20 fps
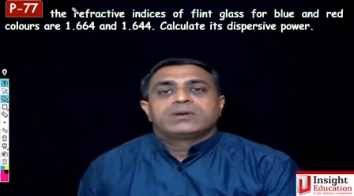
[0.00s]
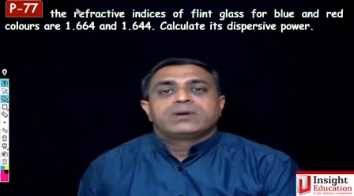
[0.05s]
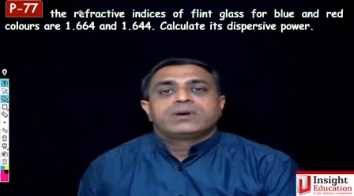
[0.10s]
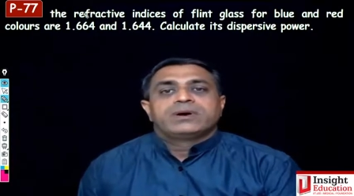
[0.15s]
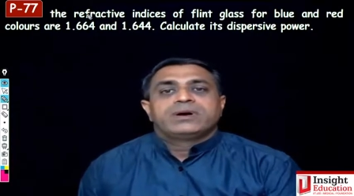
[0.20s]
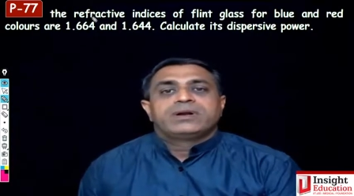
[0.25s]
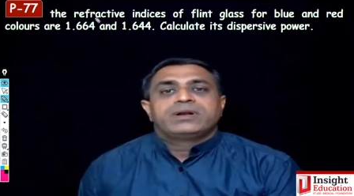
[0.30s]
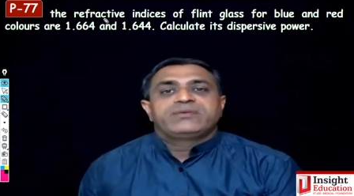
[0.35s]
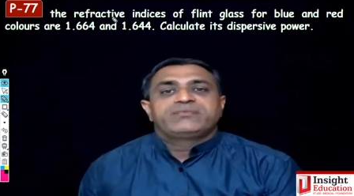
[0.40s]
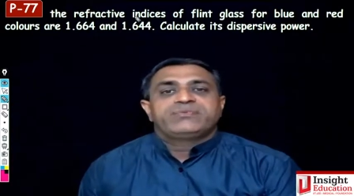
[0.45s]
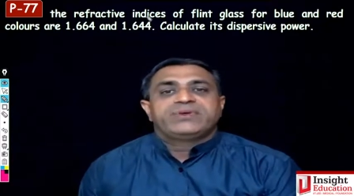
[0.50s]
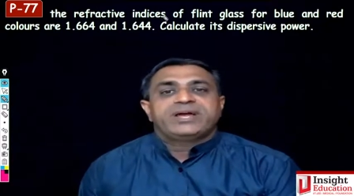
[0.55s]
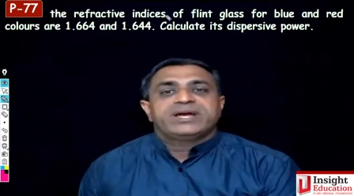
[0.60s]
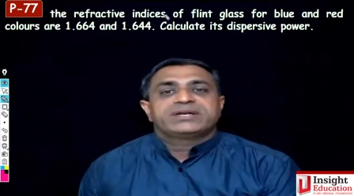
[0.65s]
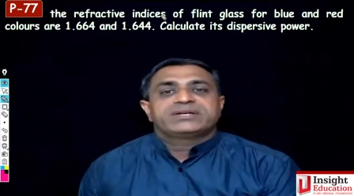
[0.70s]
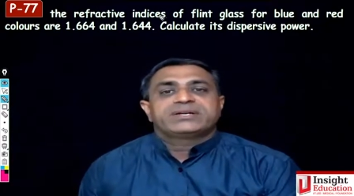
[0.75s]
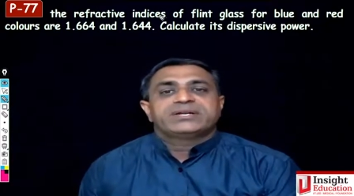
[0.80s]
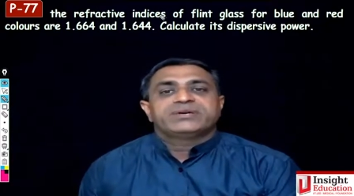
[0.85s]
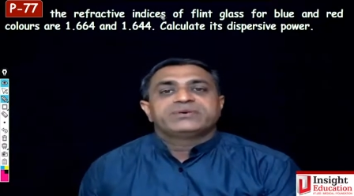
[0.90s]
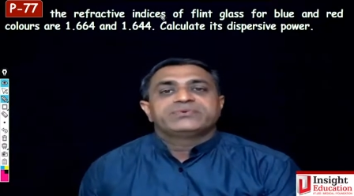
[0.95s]

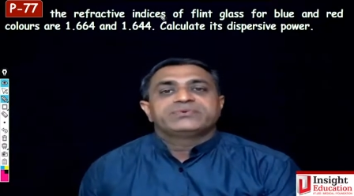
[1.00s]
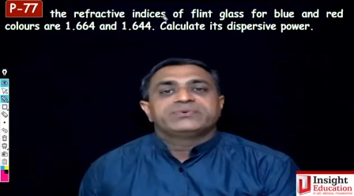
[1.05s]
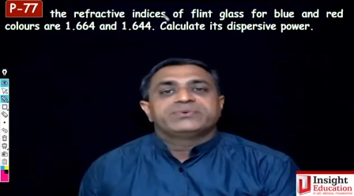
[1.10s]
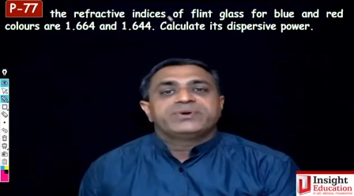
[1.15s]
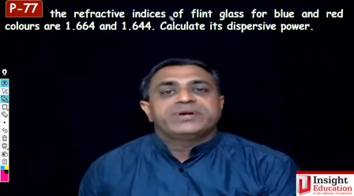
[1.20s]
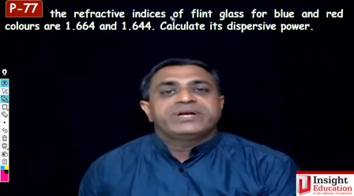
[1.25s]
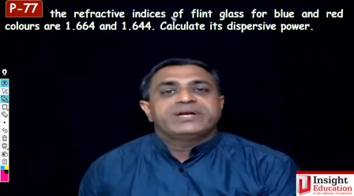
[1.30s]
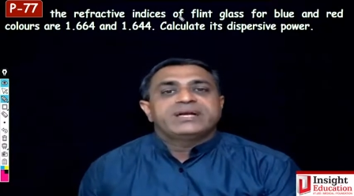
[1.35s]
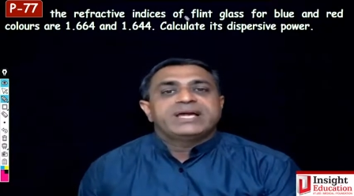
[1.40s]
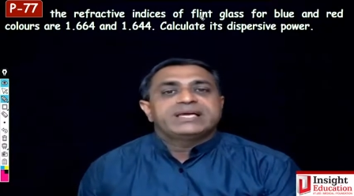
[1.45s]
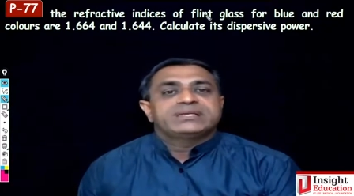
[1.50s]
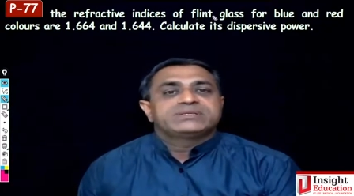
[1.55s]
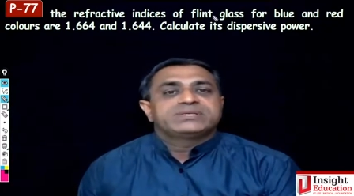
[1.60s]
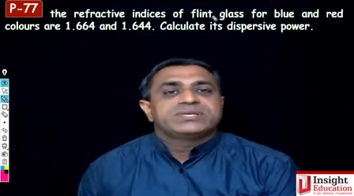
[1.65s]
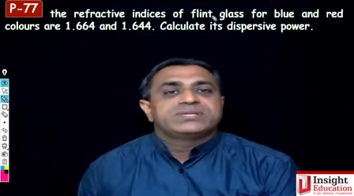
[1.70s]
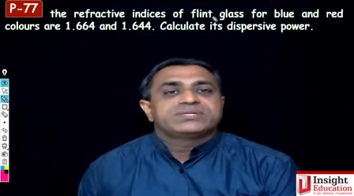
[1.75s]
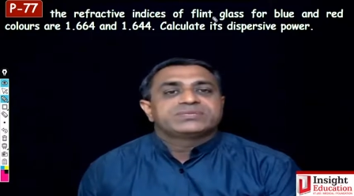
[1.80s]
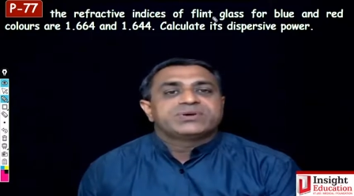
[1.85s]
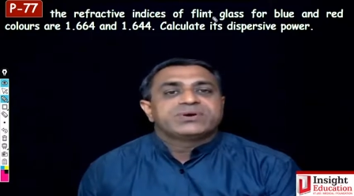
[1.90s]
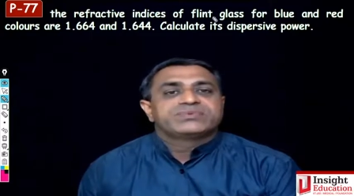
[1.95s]
Refractive
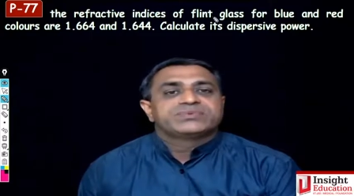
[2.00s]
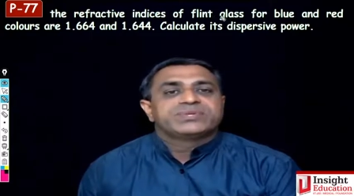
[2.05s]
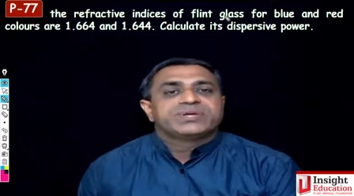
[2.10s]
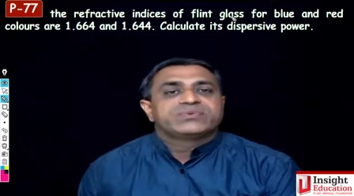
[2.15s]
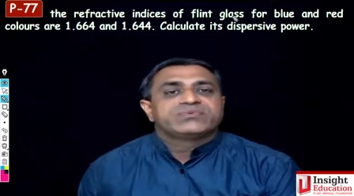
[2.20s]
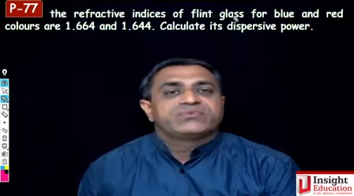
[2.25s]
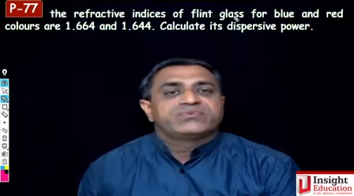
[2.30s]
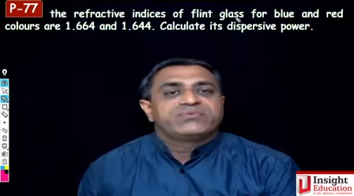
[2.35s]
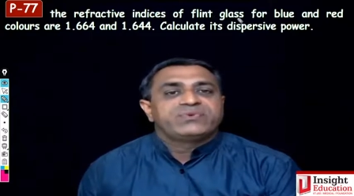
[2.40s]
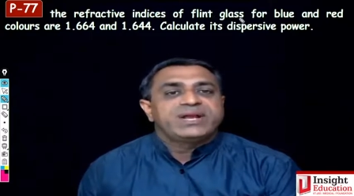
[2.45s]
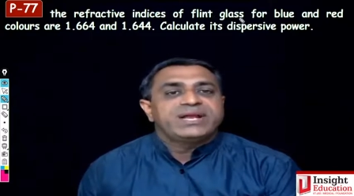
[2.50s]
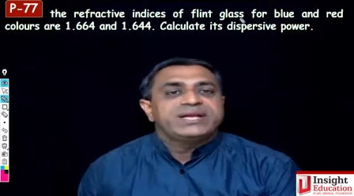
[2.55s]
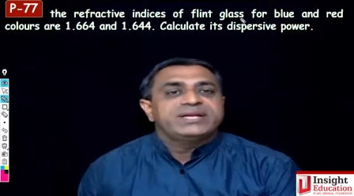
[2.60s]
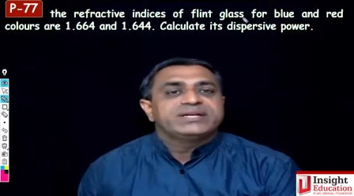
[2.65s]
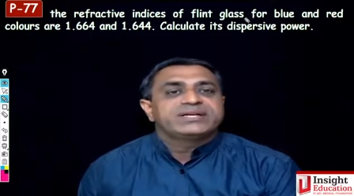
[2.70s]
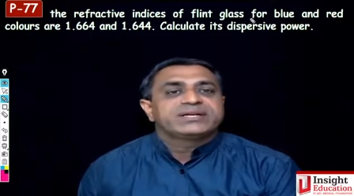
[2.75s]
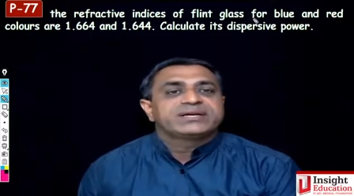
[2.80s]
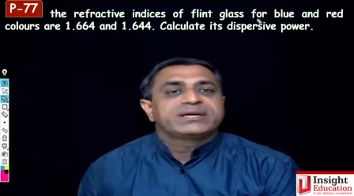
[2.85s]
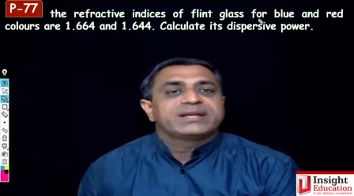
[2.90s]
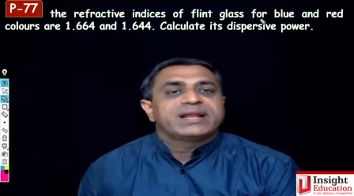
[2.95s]
indices of the
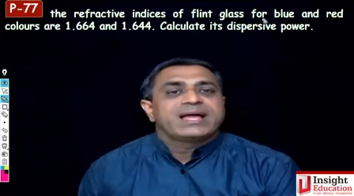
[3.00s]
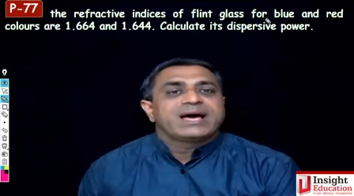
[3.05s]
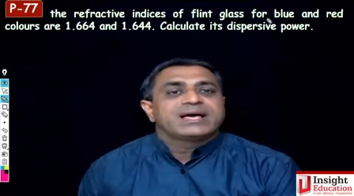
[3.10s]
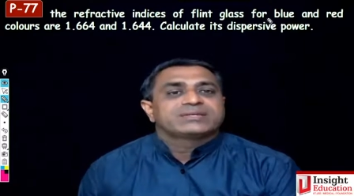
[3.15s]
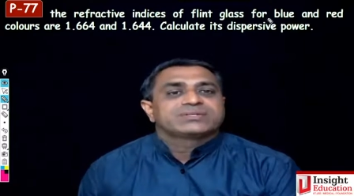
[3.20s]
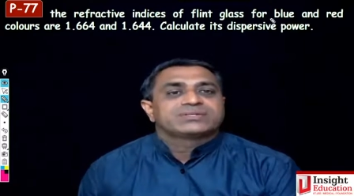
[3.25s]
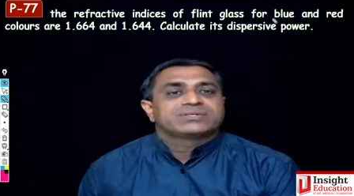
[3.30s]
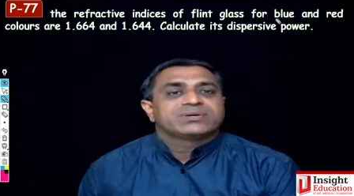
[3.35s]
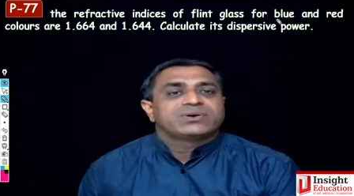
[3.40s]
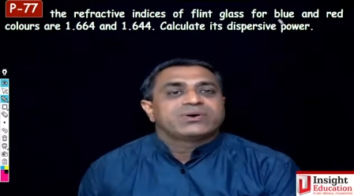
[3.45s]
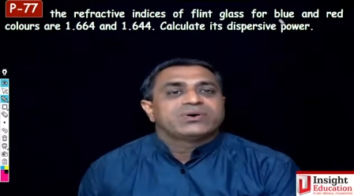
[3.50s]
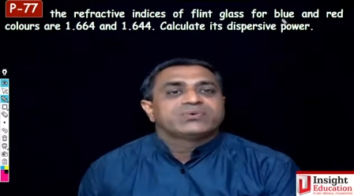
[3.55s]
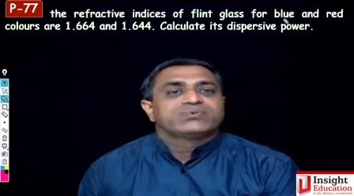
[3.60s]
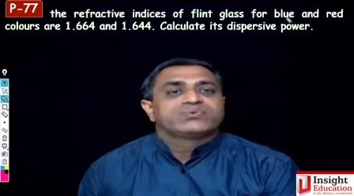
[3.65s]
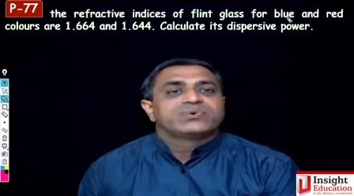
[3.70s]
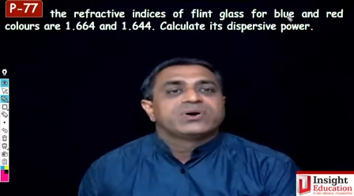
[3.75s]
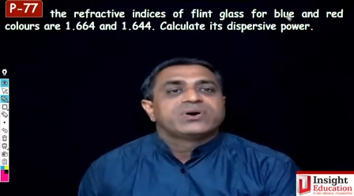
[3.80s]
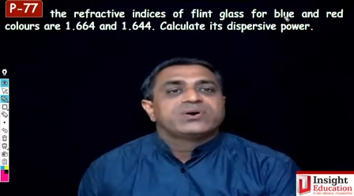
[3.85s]
flint glass of